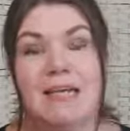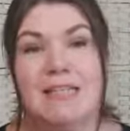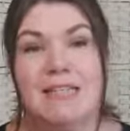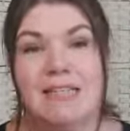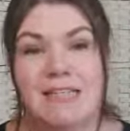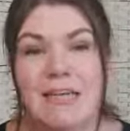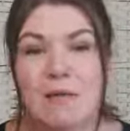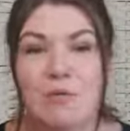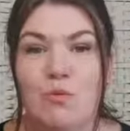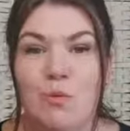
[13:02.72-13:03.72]

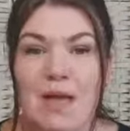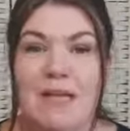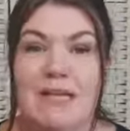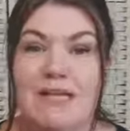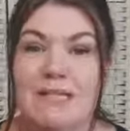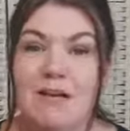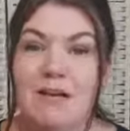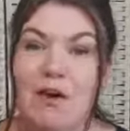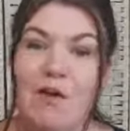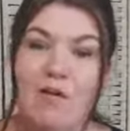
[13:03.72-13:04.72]
unstable ways
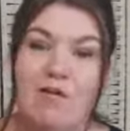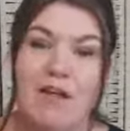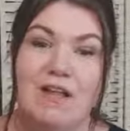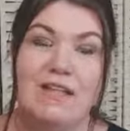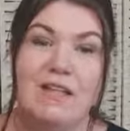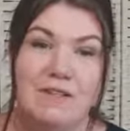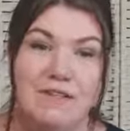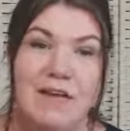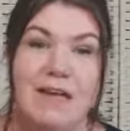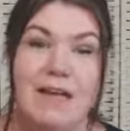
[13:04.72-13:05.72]
of
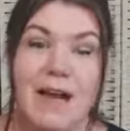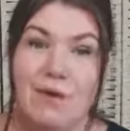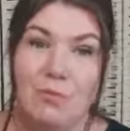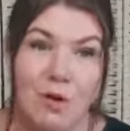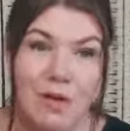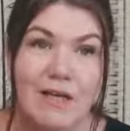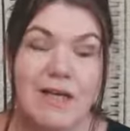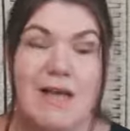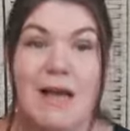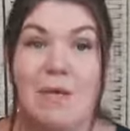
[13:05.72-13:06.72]
living and
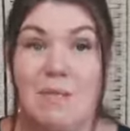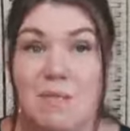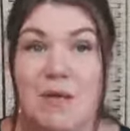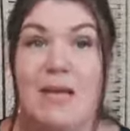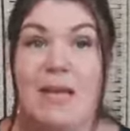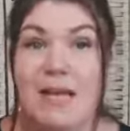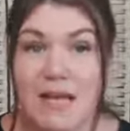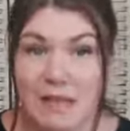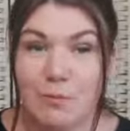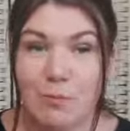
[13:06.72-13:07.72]
working and being
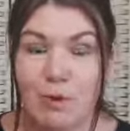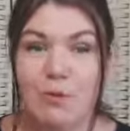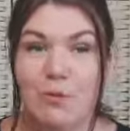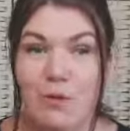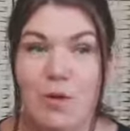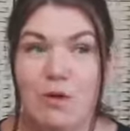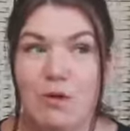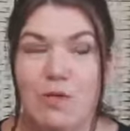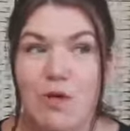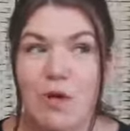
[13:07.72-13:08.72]
in the modern
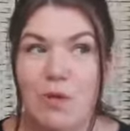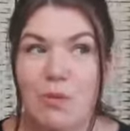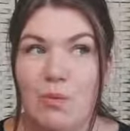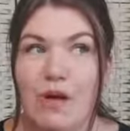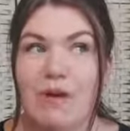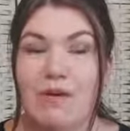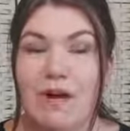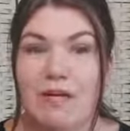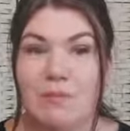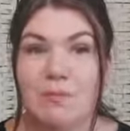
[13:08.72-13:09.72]
world. We are
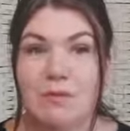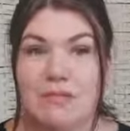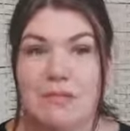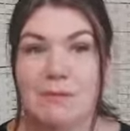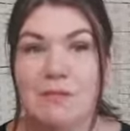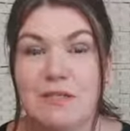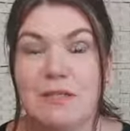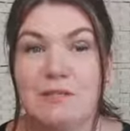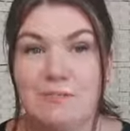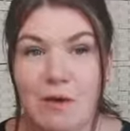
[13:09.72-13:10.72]
at a
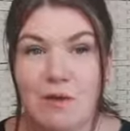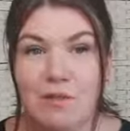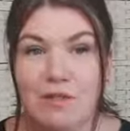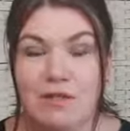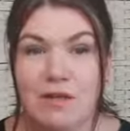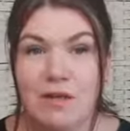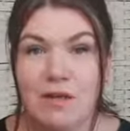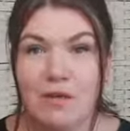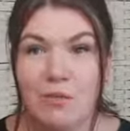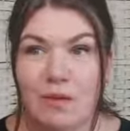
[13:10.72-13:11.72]
precipitous moment.
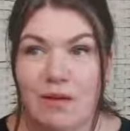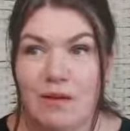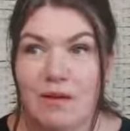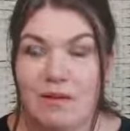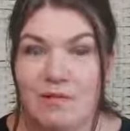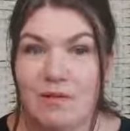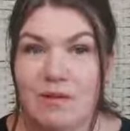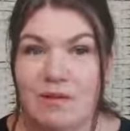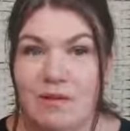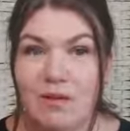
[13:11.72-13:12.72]
We are,
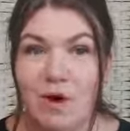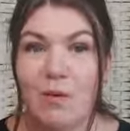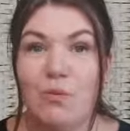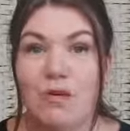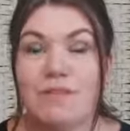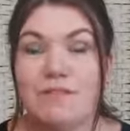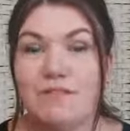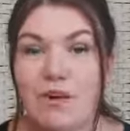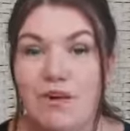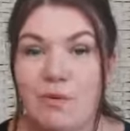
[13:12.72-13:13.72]
you know, the whole world is
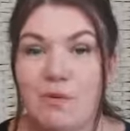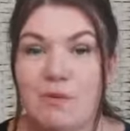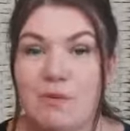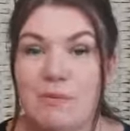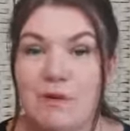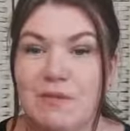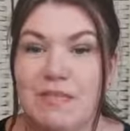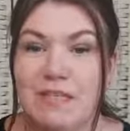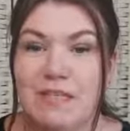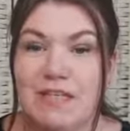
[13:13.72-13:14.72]
vulnerable at the moment
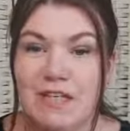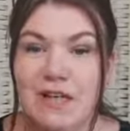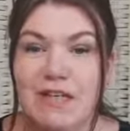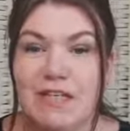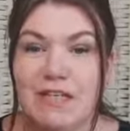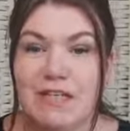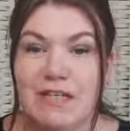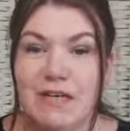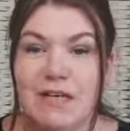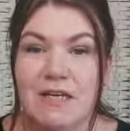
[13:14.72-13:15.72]
to these
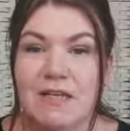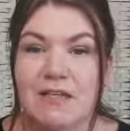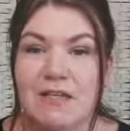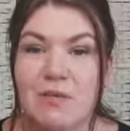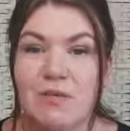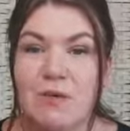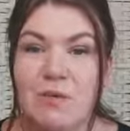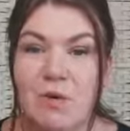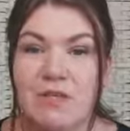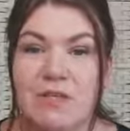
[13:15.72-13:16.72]
changes. So we
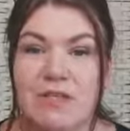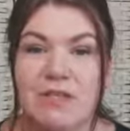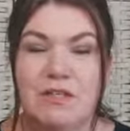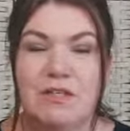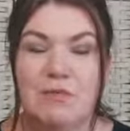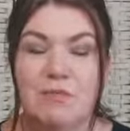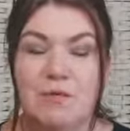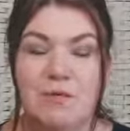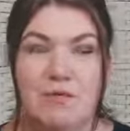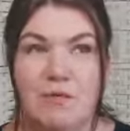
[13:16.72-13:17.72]
want to
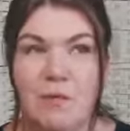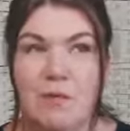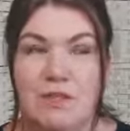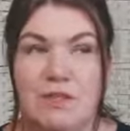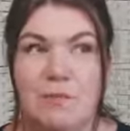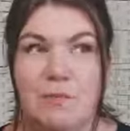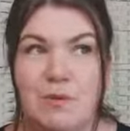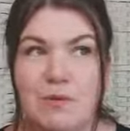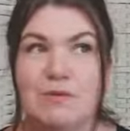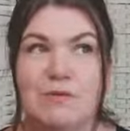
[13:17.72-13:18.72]
move forward, to
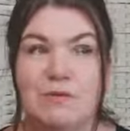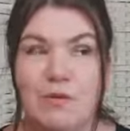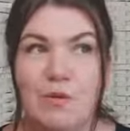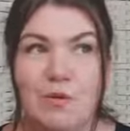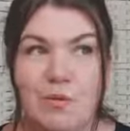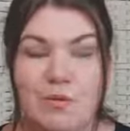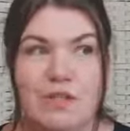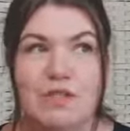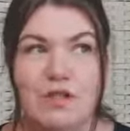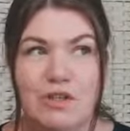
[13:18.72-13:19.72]
build forms,
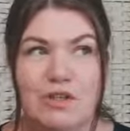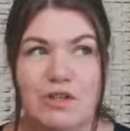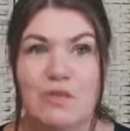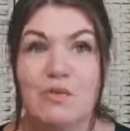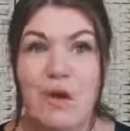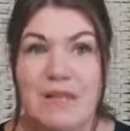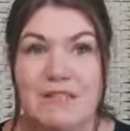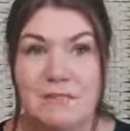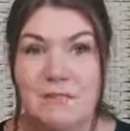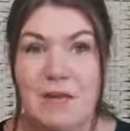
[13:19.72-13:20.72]
structures, ways
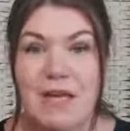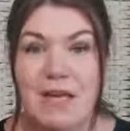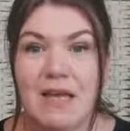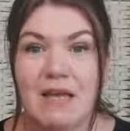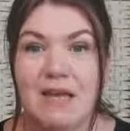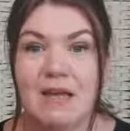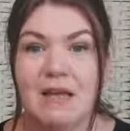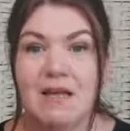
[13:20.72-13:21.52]
of being